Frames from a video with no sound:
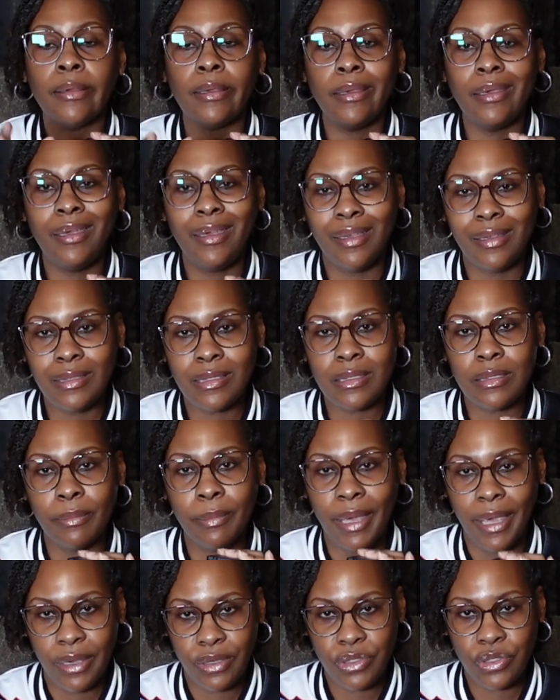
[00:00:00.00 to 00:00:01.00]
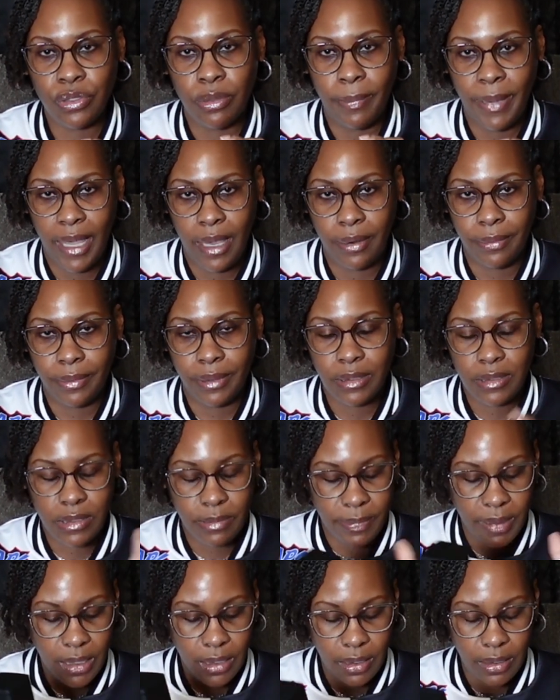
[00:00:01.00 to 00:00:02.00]
get some extra batteries,
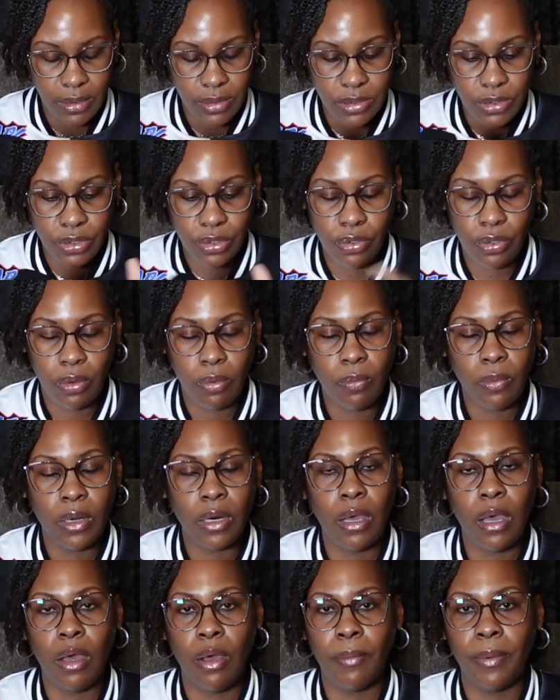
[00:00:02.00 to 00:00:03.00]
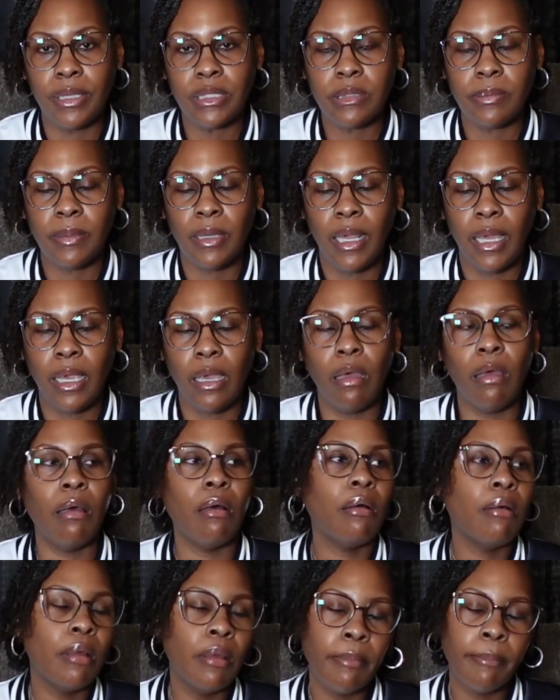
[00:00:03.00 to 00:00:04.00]
because you don't want to always be like, oh,
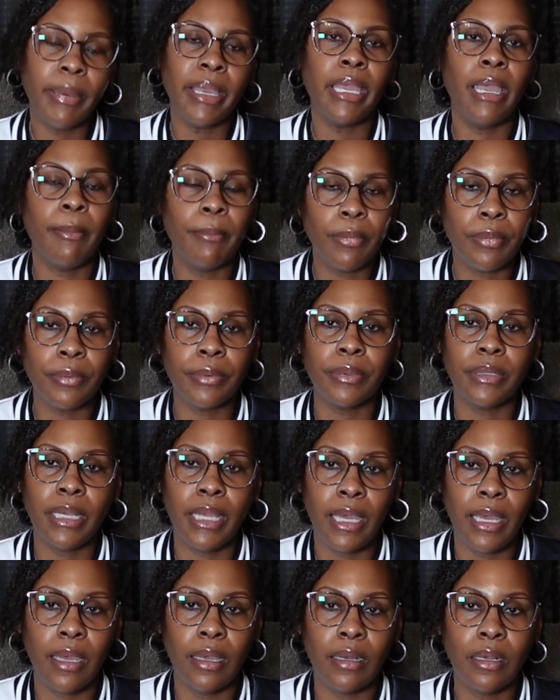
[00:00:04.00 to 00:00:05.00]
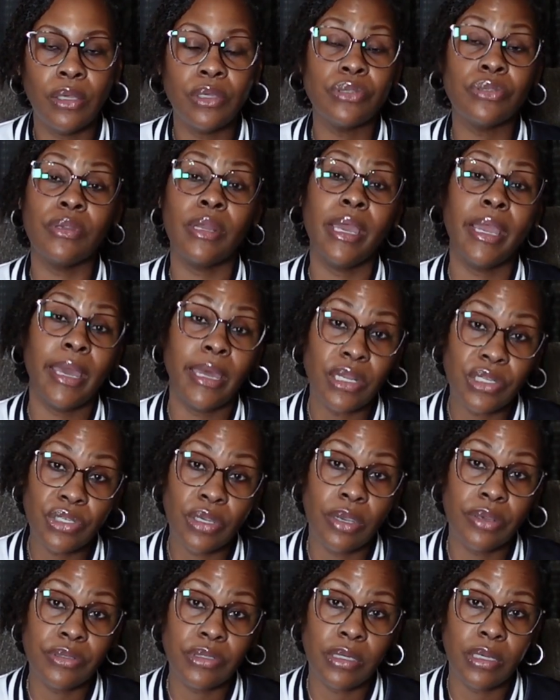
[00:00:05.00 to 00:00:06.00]
my camera ruined dead, so now I got to
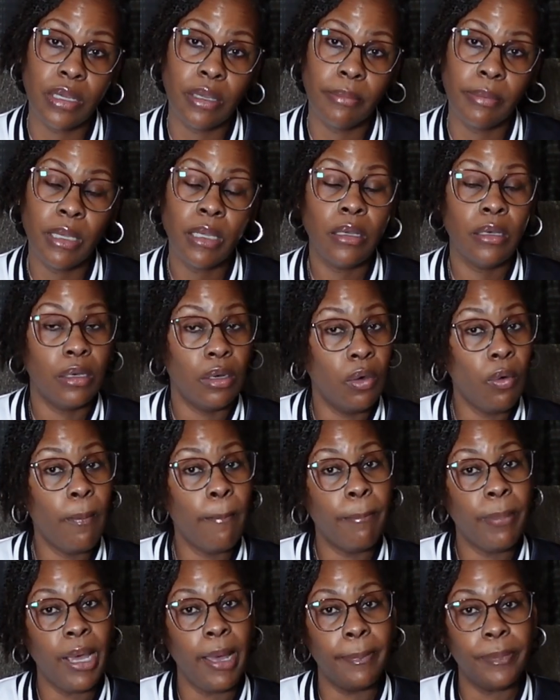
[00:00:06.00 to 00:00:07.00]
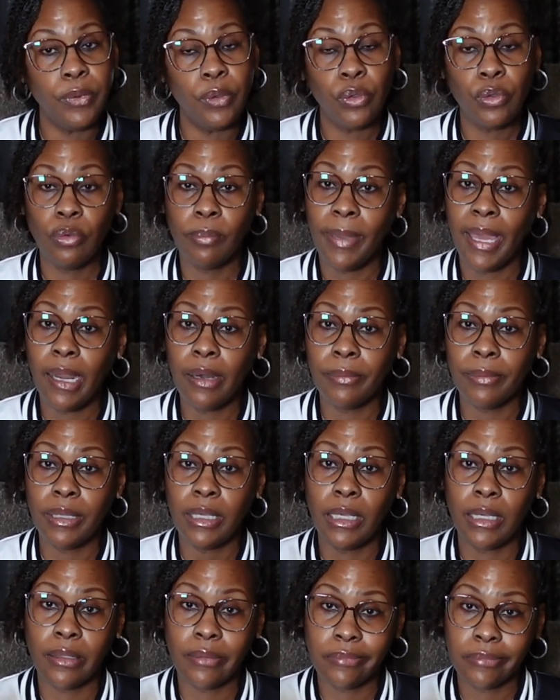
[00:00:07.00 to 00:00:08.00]
charge it up. Nope, pop you a new
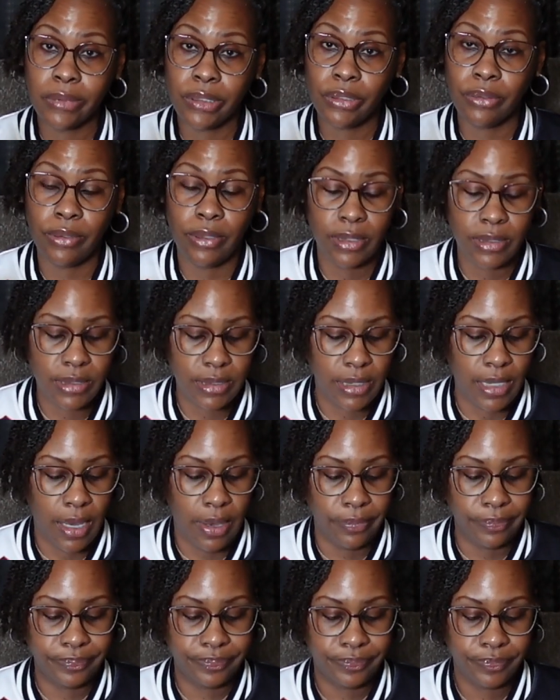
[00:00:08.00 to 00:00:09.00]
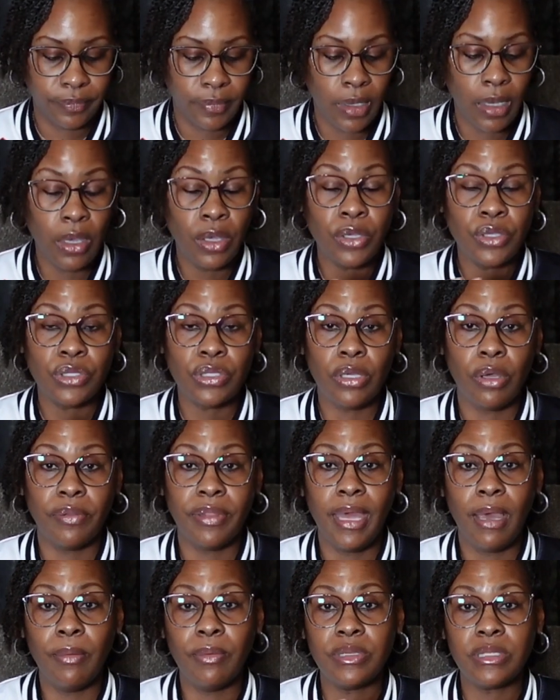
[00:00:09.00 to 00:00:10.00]
battery in, you good to go. So
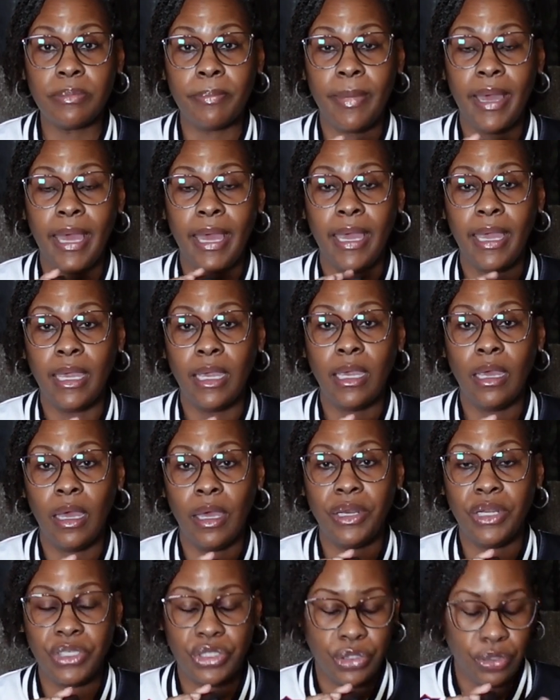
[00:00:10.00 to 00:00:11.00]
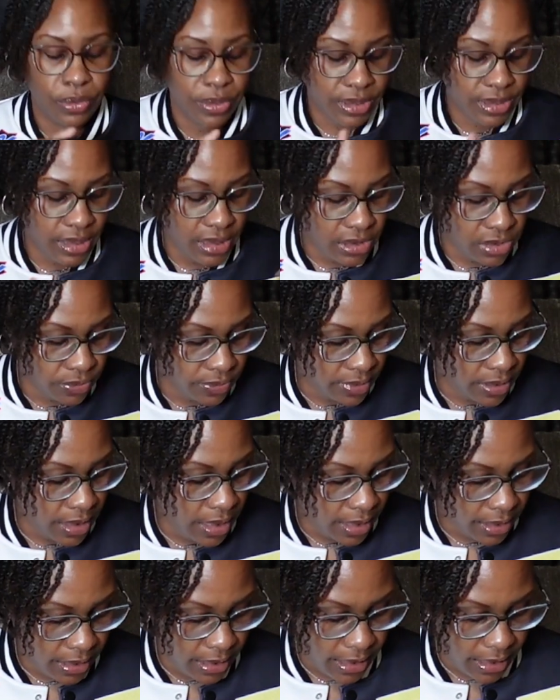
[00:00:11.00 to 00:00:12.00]
that was my additional accessory
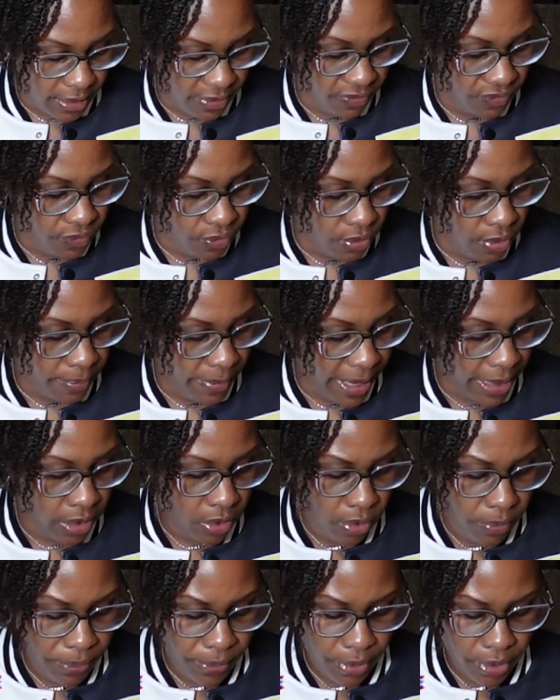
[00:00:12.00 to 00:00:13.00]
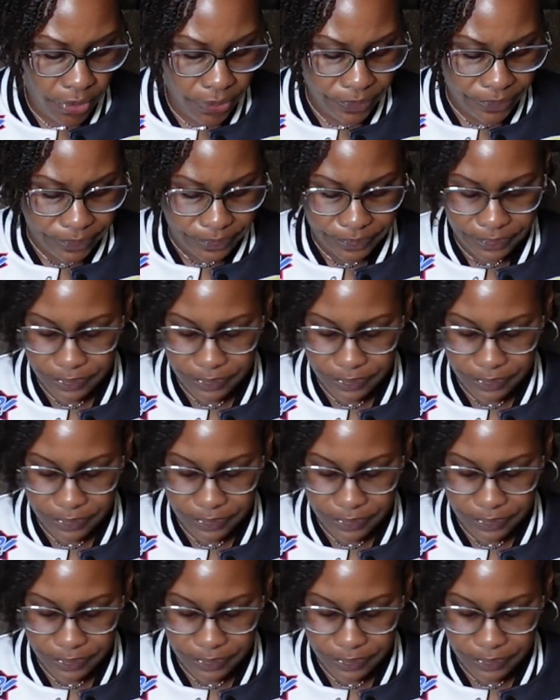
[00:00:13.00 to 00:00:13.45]
again for my GoPro.